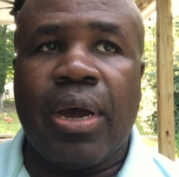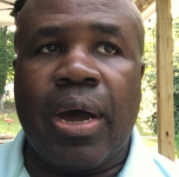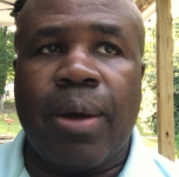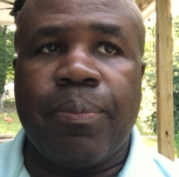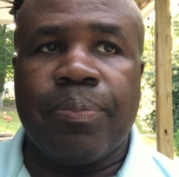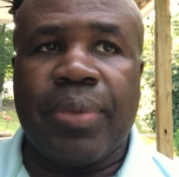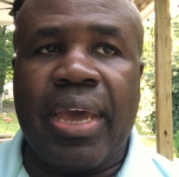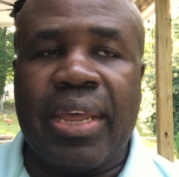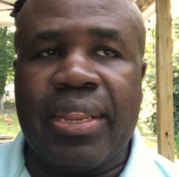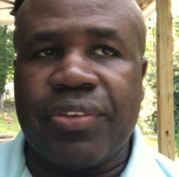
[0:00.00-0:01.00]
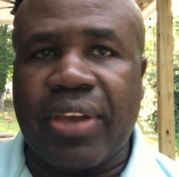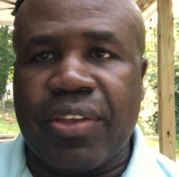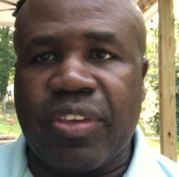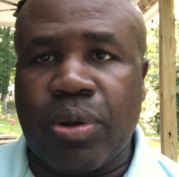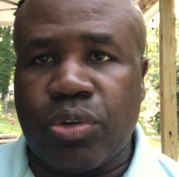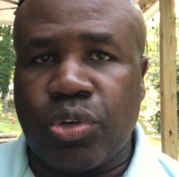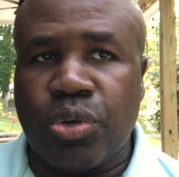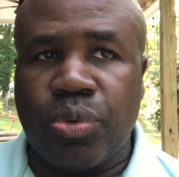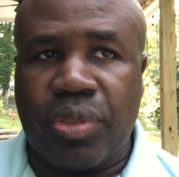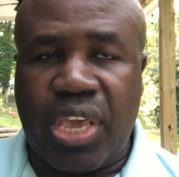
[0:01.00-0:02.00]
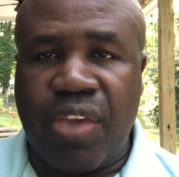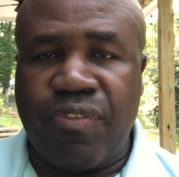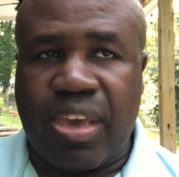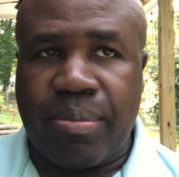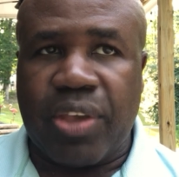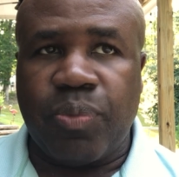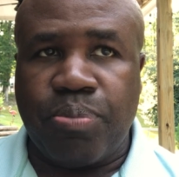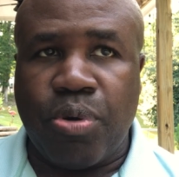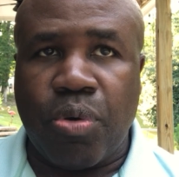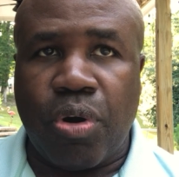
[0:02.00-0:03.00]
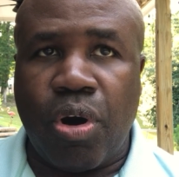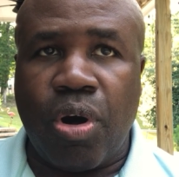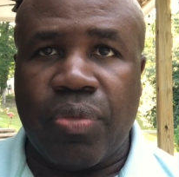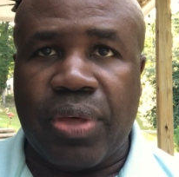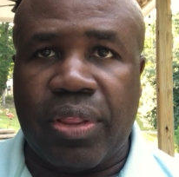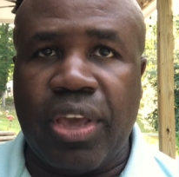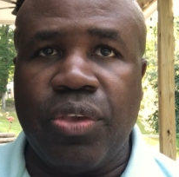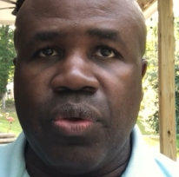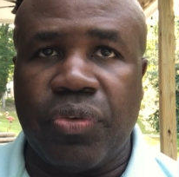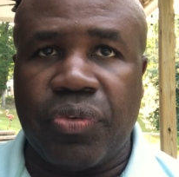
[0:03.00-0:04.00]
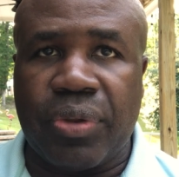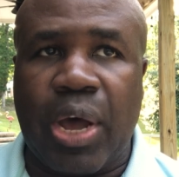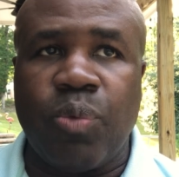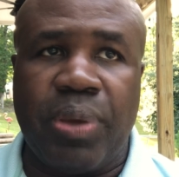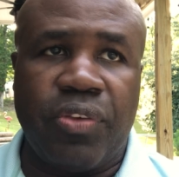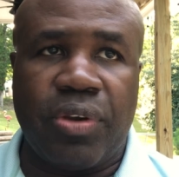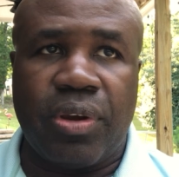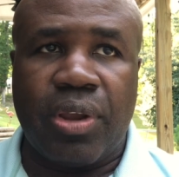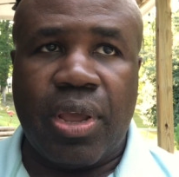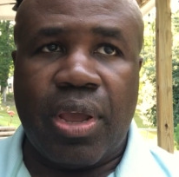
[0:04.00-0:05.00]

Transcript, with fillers: um, and, and, this is kind of similar to the EVMS protocol that they use as an outpatient